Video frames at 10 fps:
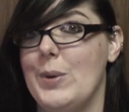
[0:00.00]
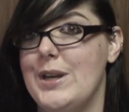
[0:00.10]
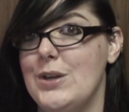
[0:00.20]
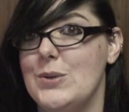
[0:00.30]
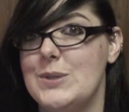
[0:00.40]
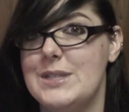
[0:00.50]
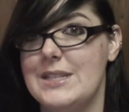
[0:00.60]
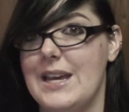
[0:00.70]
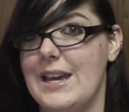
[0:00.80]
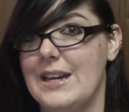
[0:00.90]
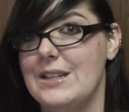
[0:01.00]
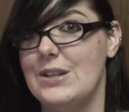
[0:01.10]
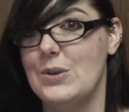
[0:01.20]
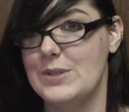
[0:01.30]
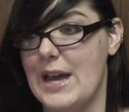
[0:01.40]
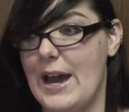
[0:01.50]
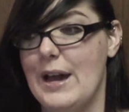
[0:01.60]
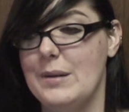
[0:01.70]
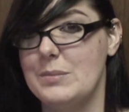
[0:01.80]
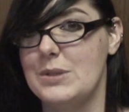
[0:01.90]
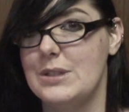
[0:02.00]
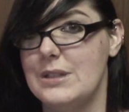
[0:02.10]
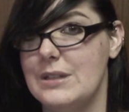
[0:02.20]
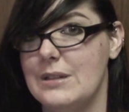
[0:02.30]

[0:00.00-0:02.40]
when you scan those apps,